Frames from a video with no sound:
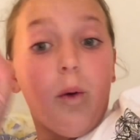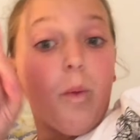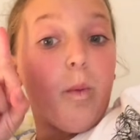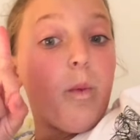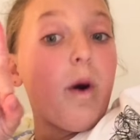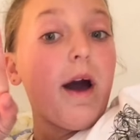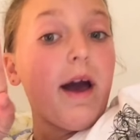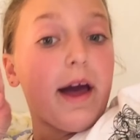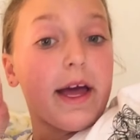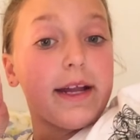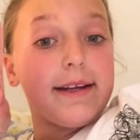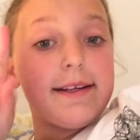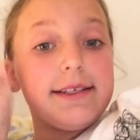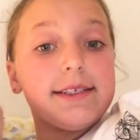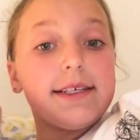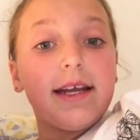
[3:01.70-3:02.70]

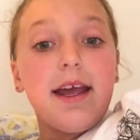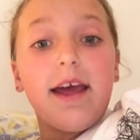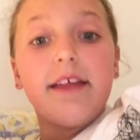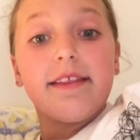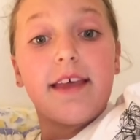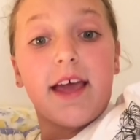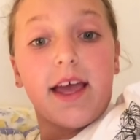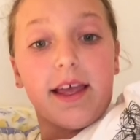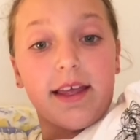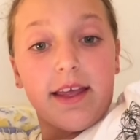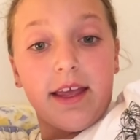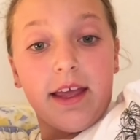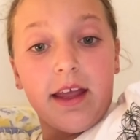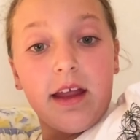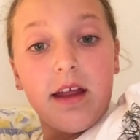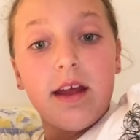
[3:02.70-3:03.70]
One, that
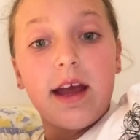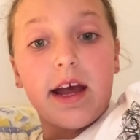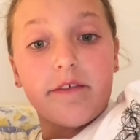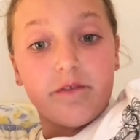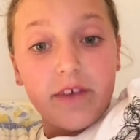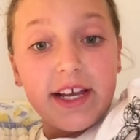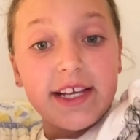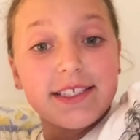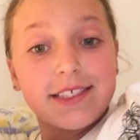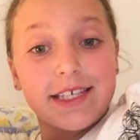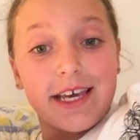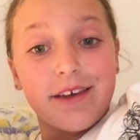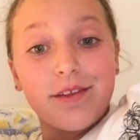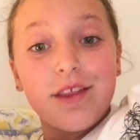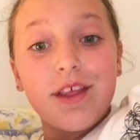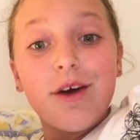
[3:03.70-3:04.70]
he had fixed
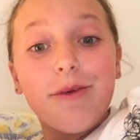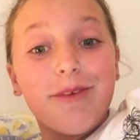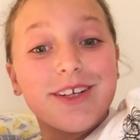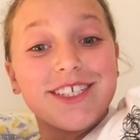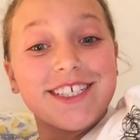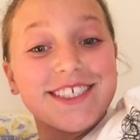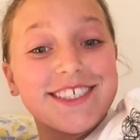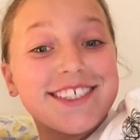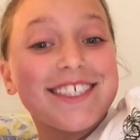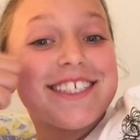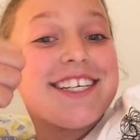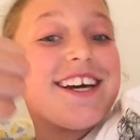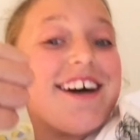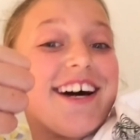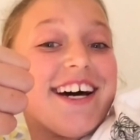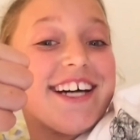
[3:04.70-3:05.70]
it, which is
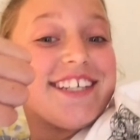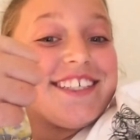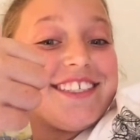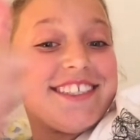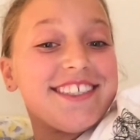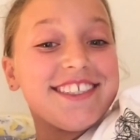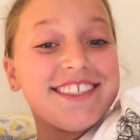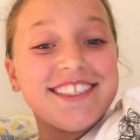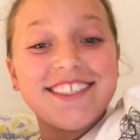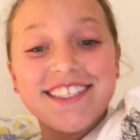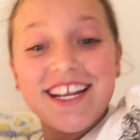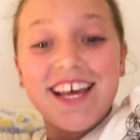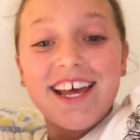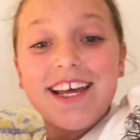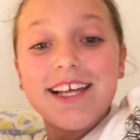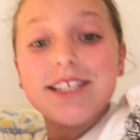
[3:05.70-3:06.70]
good.
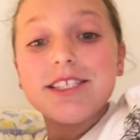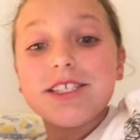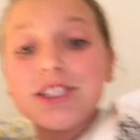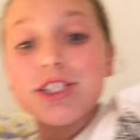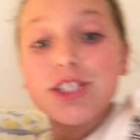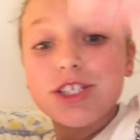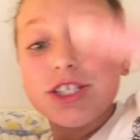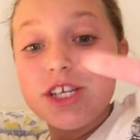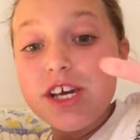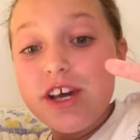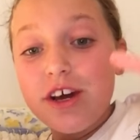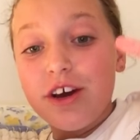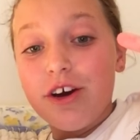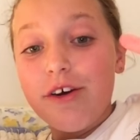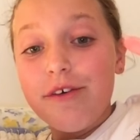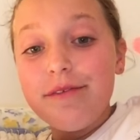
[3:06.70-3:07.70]

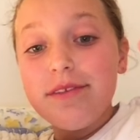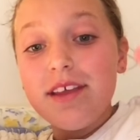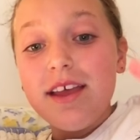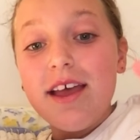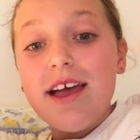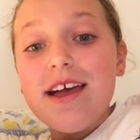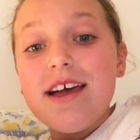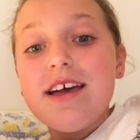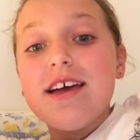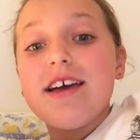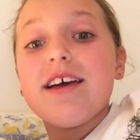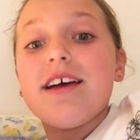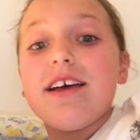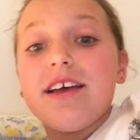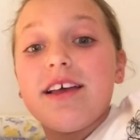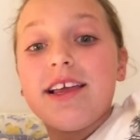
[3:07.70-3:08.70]
Two,
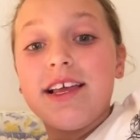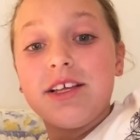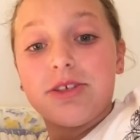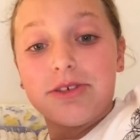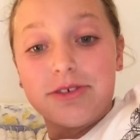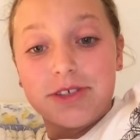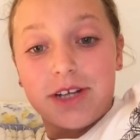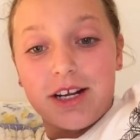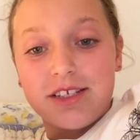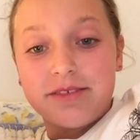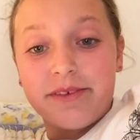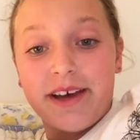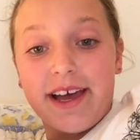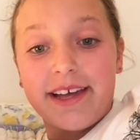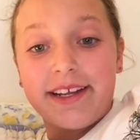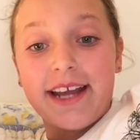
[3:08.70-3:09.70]
he told us
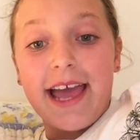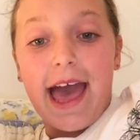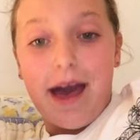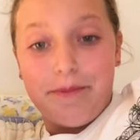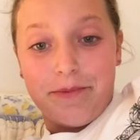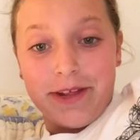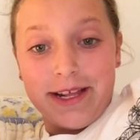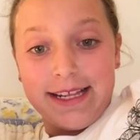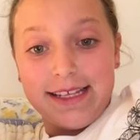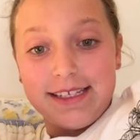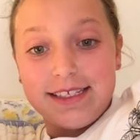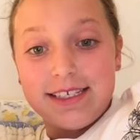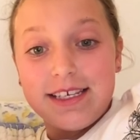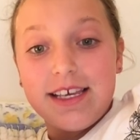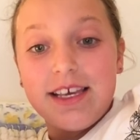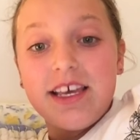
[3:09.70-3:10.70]
what had happened.
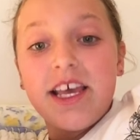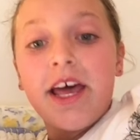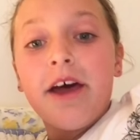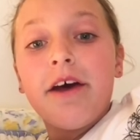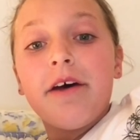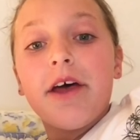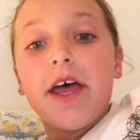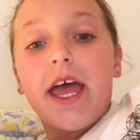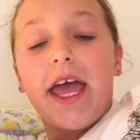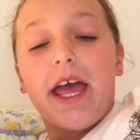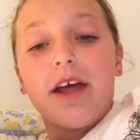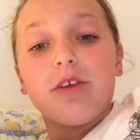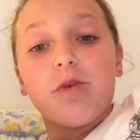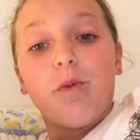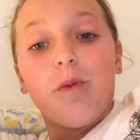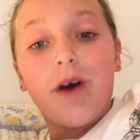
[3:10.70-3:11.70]

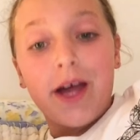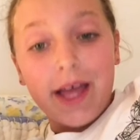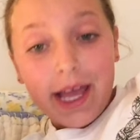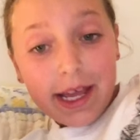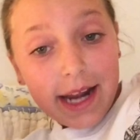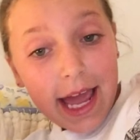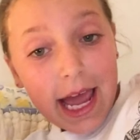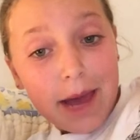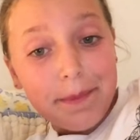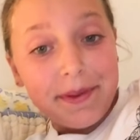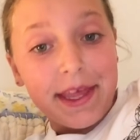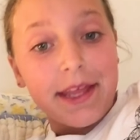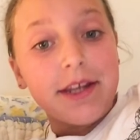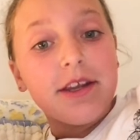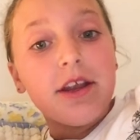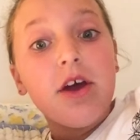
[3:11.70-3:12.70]
And what had
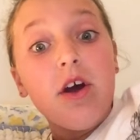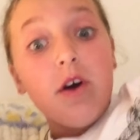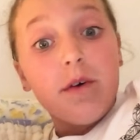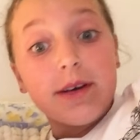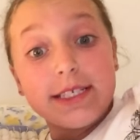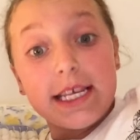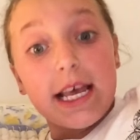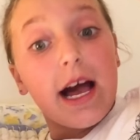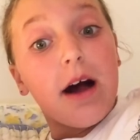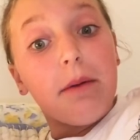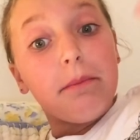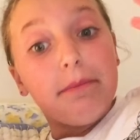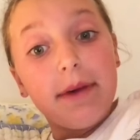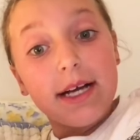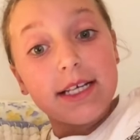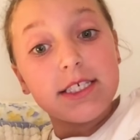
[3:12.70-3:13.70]
happened was that a
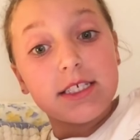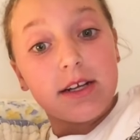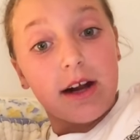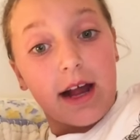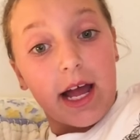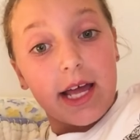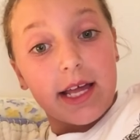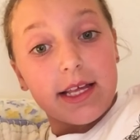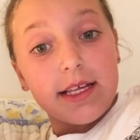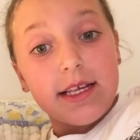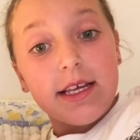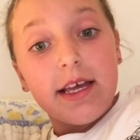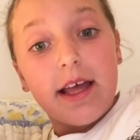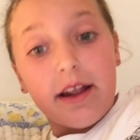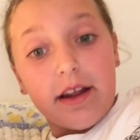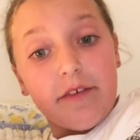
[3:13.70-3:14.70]
muskrat,
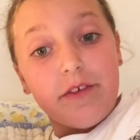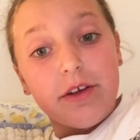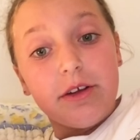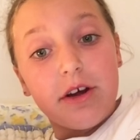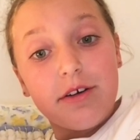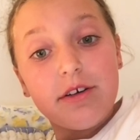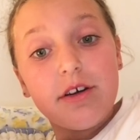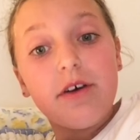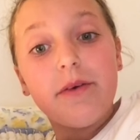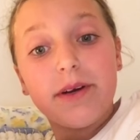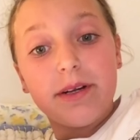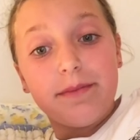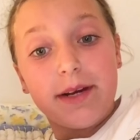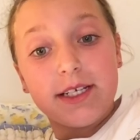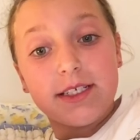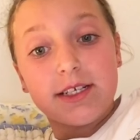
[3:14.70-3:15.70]
and if you don't know what
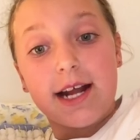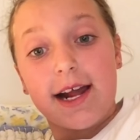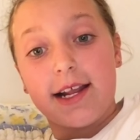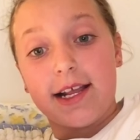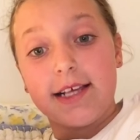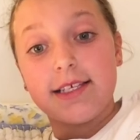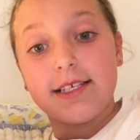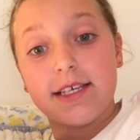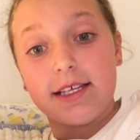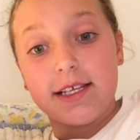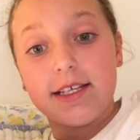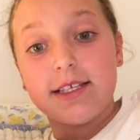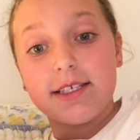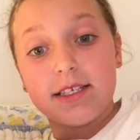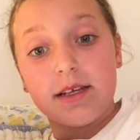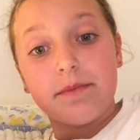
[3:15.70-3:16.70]
a muskrat is,
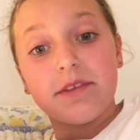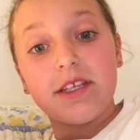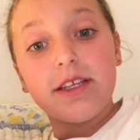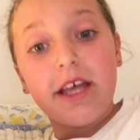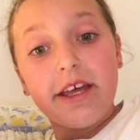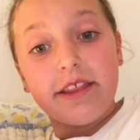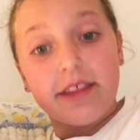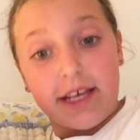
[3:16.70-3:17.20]
it's something like